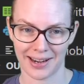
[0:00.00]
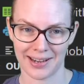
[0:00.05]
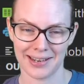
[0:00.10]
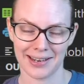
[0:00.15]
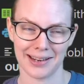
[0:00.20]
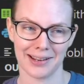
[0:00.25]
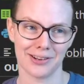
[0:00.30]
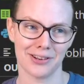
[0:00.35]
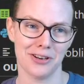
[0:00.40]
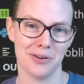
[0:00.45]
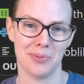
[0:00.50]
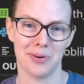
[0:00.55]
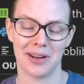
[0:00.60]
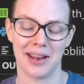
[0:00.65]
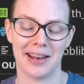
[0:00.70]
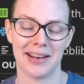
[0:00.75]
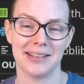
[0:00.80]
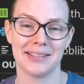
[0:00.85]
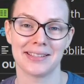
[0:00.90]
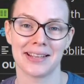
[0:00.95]
to get
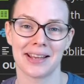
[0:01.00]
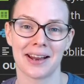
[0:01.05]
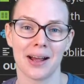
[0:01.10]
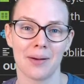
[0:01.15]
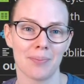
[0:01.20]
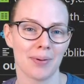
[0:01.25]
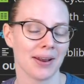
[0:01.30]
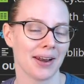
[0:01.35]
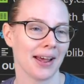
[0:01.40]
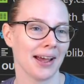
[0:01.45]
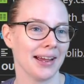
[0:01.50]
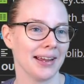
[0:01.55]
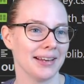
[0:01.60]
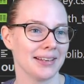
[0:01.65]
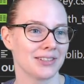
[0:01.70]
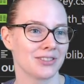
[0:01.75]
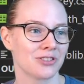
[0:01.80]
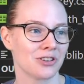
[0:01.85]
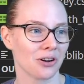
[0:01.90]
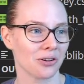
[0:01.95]
Kubernetes set up, and I
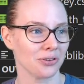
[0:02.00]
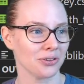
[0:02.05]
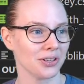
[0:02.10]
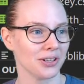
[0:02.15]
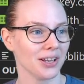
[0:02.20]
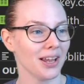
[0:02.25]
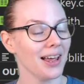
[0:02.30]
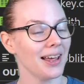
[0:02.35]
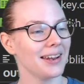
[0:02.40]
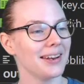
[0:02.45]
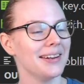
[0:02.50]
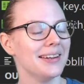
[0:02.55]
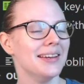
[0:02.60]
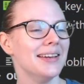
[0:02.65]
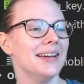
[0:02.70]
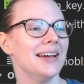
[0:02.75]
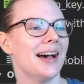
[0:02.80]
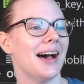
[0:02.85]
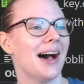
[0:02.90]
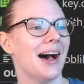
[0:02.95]
struggled a lot.
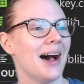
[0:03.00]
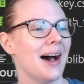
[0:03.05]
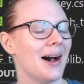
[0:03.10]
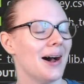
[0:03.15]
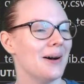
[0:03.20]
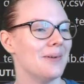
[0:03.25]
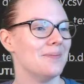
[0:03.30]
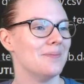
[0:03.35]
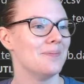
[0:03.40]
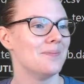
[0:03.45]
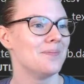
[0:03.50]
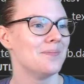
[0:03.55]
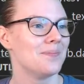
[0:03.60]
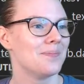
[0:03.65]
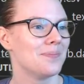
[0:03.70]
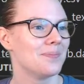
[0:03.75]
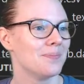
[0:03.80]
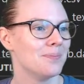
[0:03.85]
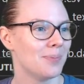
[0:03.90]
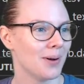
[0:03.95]

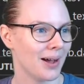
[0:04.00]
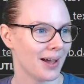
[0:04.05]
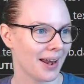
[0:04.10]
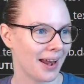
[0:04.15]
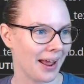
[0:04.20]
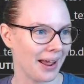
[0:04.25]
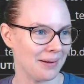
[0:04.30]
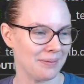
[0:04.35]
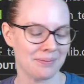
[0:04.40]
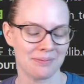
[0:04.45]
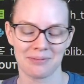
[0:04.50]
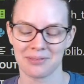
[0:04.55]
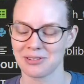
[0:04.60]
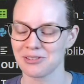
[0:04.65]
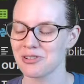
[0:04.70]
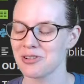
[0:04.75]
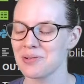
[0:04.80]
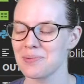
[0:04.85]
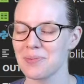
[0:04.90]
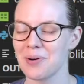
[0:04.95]
But I'm
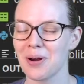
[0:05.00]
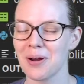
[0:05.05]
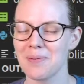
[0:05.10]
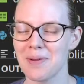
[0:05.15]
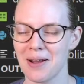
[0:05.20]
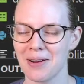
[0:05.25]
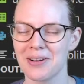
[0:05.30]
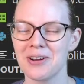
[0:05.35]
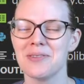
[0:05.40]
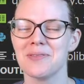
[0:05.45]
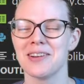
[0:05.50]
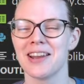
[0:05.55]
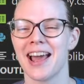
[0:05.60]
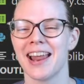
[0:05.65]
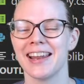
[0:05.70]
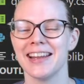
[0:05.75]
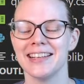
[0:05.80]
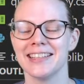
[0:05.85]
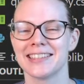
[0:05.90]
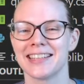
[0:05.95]
learning more about
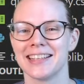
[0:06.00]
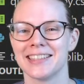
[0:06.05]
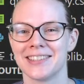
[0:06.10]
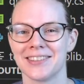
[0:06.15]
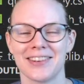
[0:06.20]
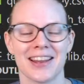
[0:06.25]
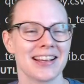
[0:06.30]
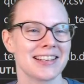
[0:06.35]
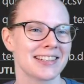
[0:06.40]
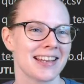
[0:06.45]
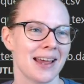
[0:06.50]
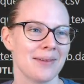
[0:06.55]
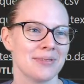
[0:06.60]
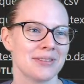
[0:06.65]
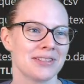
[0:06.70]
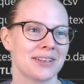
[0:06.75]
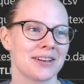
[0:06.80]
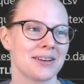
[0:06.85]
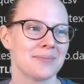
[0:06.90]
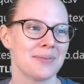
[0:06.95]
Kubernetes, and so next time it's
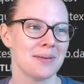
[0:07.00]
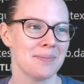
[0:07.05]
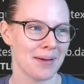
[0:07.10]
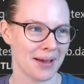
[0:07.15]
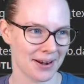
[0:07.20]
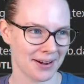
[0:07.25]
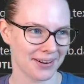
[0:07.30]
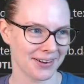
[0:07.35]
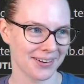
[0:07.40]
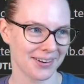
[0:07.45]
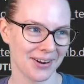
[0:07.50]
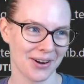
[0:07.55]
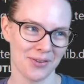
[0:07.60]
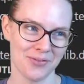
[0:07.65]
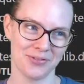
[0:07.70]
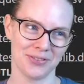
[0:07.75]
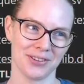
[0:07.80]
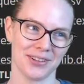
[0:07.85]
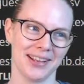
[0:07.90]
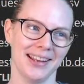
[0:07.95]
going to be better,
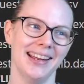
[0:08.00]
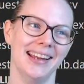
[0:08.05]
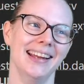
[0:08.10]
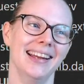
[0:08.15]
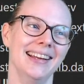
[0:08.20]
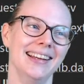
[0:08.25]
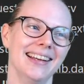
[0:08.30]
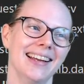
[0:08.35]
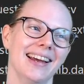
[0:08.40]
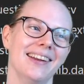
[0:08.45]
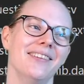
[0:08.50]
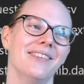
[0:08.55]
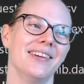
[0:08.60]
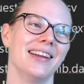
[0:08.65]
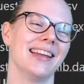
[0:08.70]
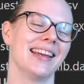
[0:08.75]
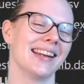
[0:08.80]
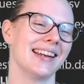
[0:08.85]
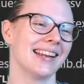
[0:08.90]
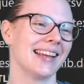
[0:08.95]
hopefully. And we
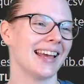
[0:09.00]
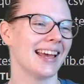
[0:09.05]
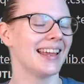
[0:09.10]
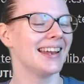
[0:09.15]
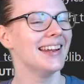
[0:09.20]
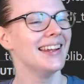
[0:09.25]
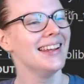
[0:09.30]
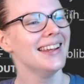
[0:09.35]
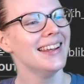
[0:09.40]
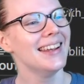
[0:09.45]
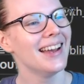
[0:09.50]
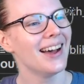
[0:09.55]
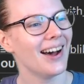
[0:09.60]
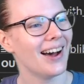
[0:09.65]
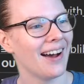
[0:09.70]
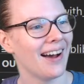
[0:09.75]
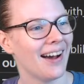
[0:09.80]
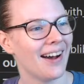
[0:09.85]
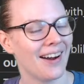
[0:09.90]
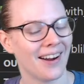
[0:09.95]
can get
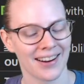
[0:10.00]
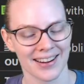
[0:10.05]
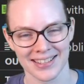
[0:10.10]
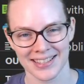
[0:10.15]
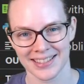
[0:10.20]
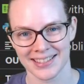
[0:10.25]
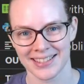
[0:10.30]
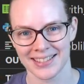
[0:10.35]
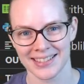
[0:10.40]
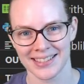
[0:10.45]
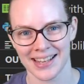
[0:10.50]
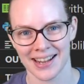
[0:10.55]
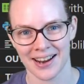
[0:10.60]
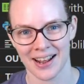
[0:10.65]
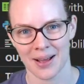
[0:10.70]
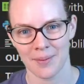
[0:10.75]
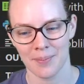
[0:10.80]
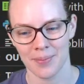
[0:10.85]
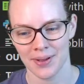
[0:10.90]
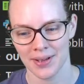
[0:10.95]
our assistant set
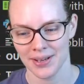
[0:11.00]
up